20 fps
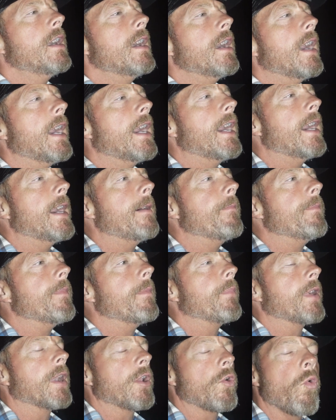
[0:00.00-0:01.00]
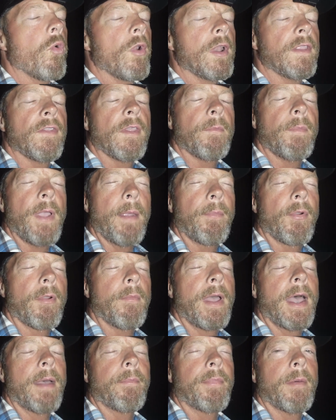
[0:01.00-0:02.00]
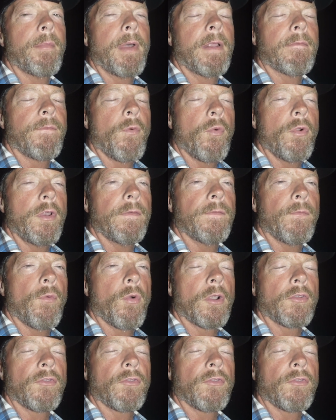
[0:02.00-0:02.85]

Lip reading: But according to the paper map, I'm at 44.